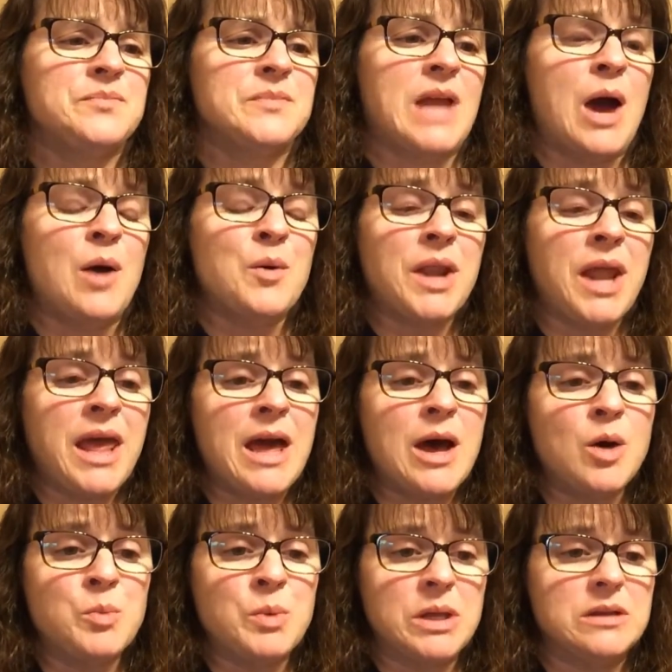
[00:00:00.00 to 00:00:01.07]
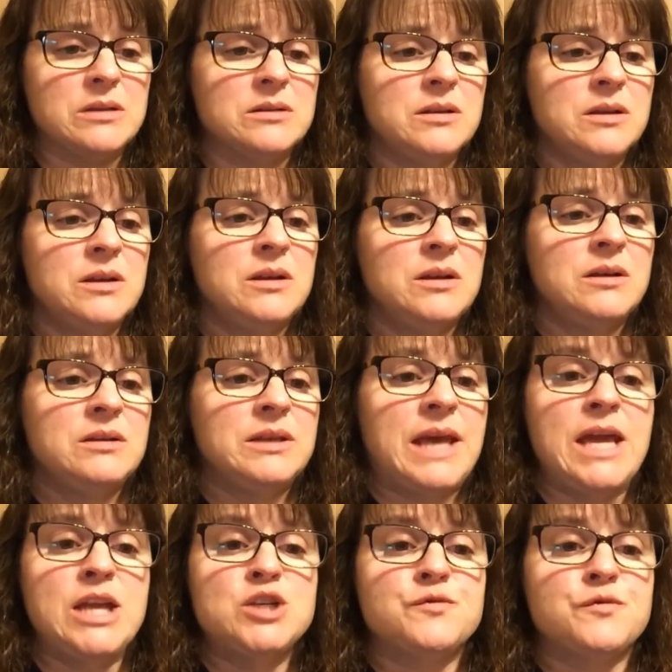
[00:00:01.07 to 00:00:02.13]
How could I help it?
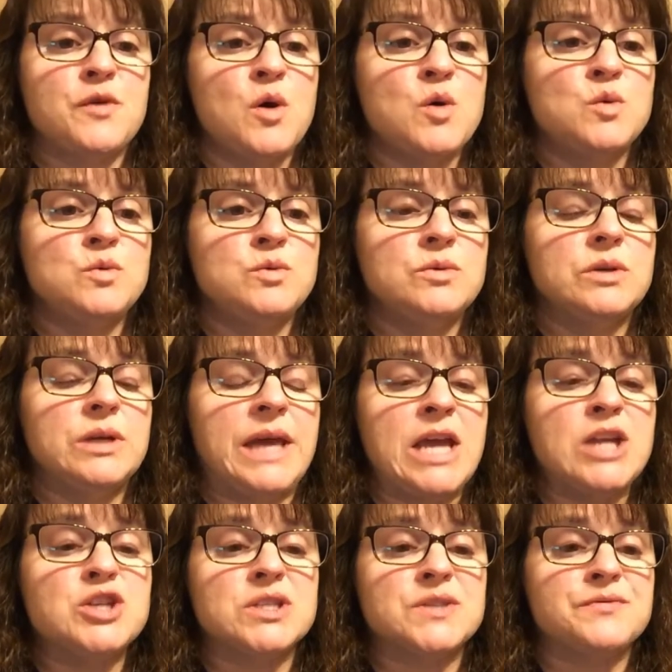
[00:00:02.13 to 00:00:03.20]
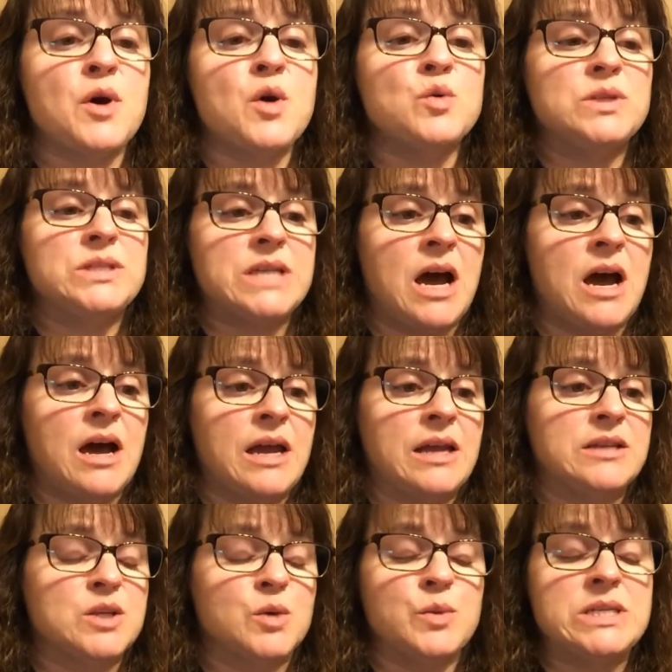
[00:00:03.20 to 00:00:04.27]
Gage phone, Gage's phone
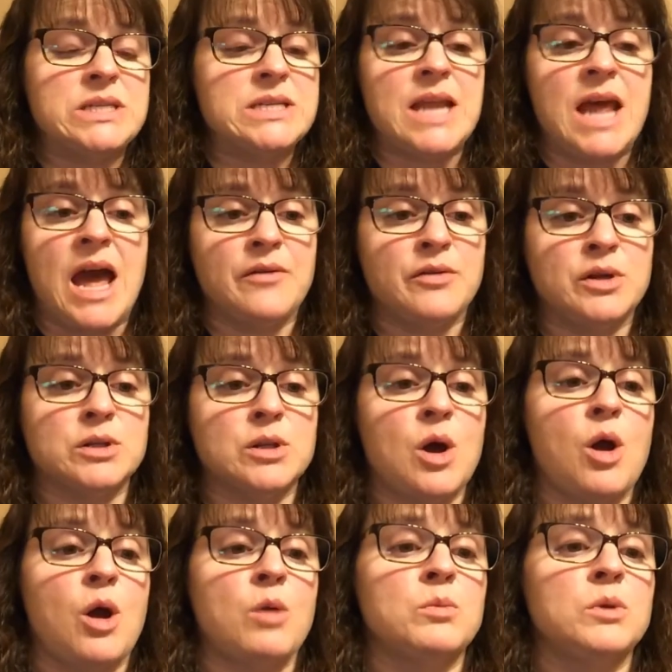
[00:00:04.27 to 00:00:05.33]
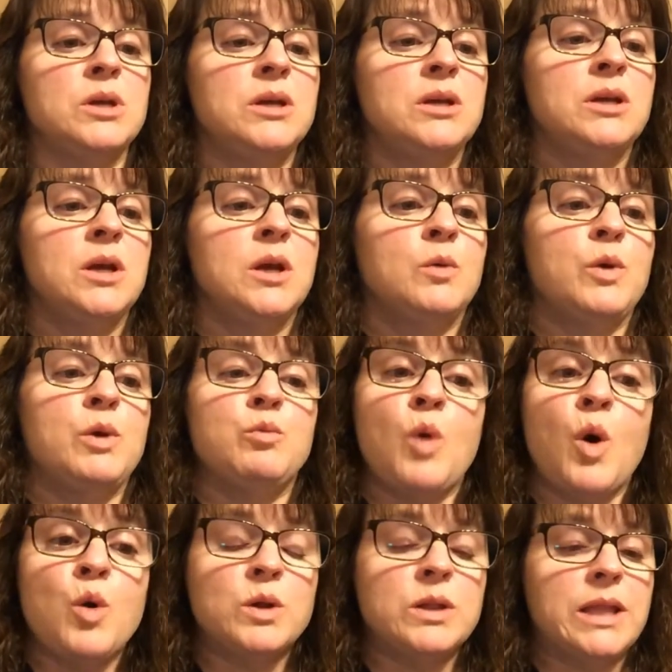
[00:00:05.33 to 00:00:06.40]
died, so we didn't have an alarm. We
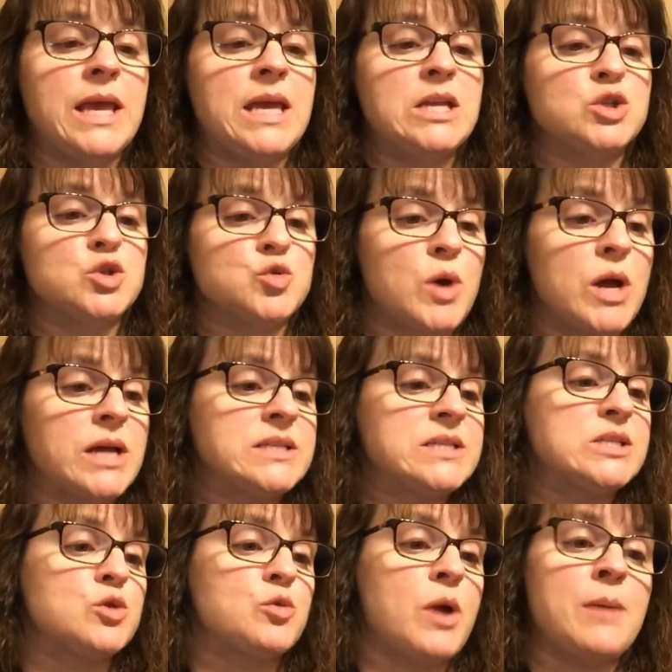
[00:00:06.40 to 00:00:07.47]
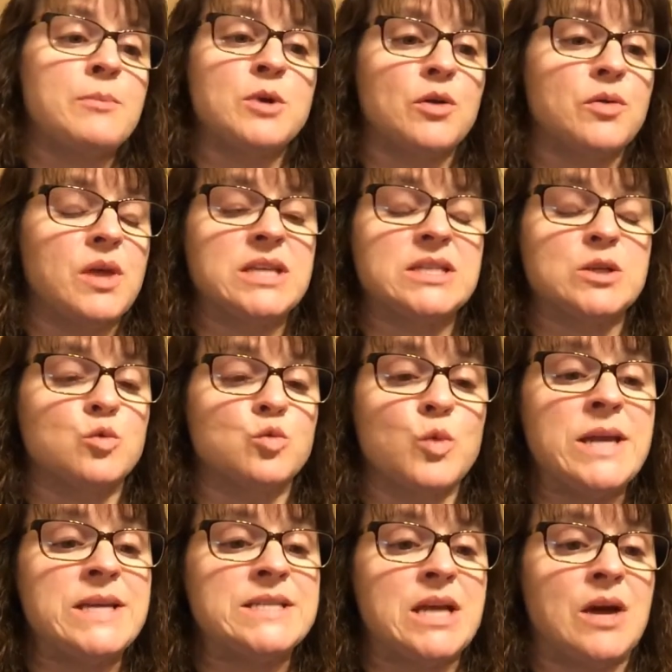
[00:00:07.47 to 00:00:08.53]
woke late, dressed, grabbed our things, and
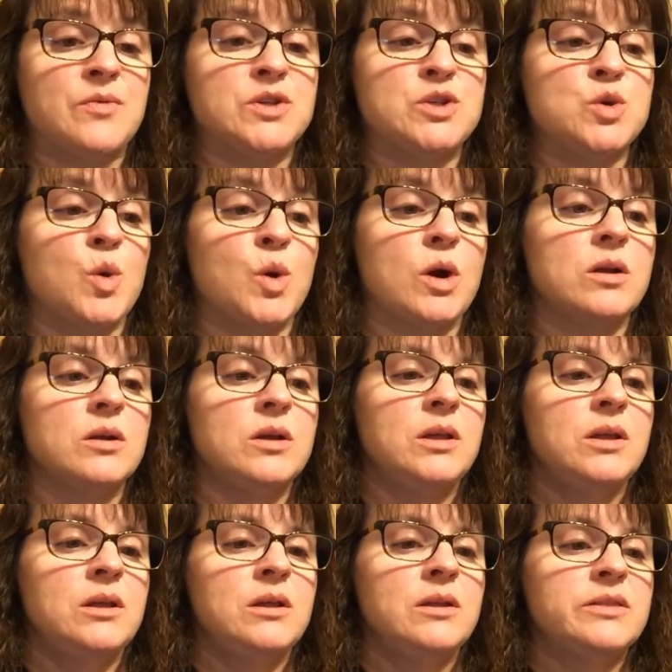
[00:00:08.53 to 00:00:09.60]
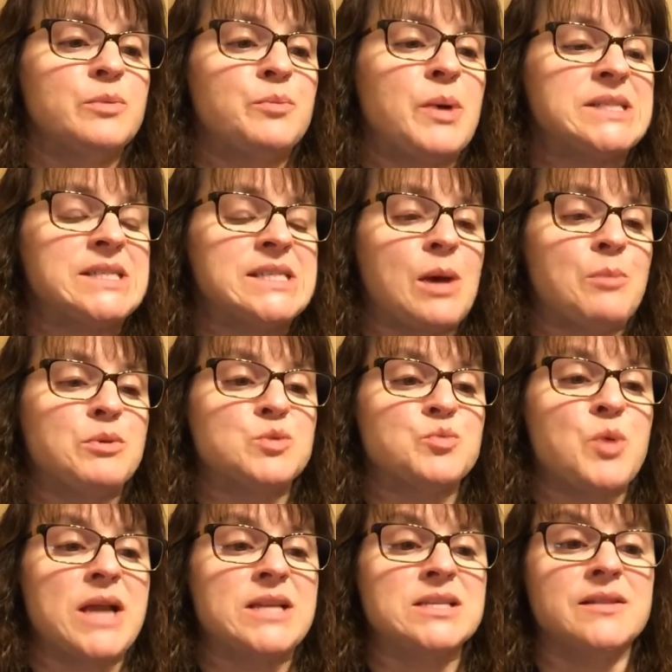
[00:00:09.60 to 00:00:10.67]
raced out the door. The bus stop was
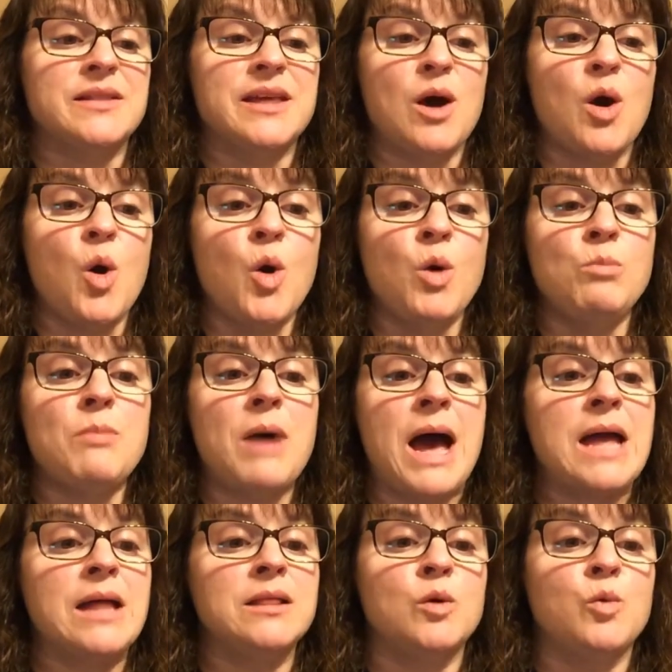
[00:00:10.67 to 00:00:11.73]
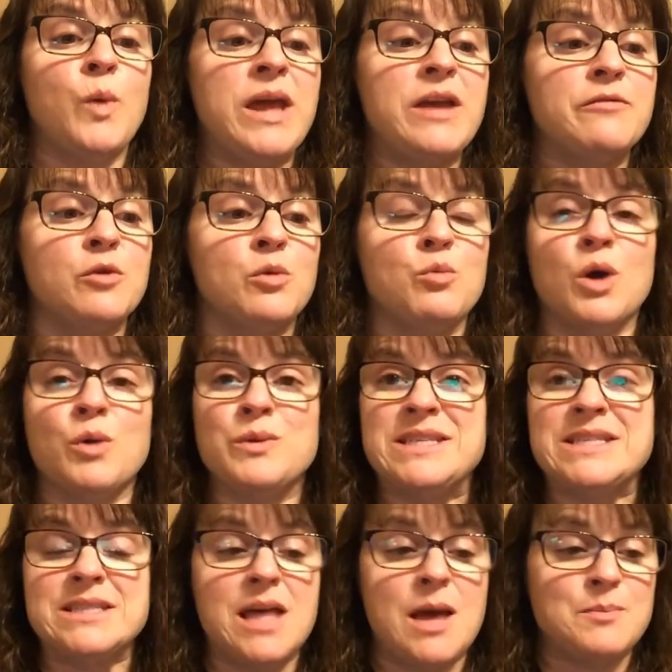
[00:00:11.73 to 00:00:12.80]
practically a whole mile away from where we
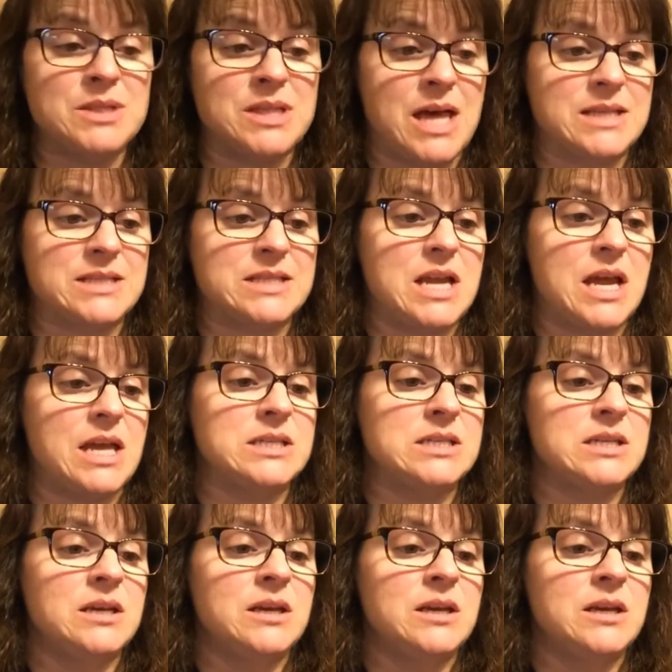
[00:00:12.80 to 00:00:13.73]
slept last night.